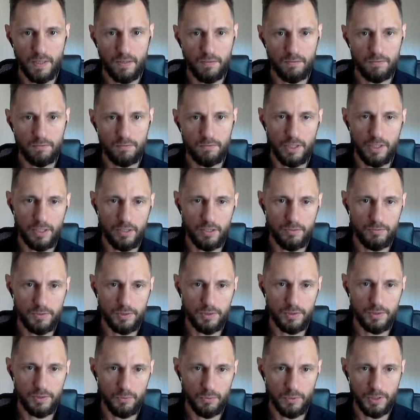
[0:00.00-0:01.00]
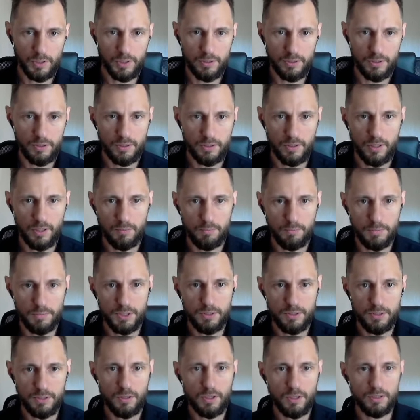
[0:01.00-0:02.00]
Right after await app
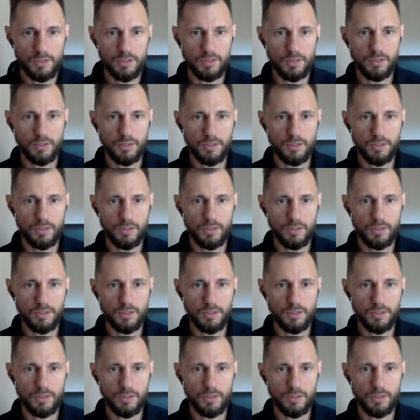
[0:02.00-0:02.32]
start.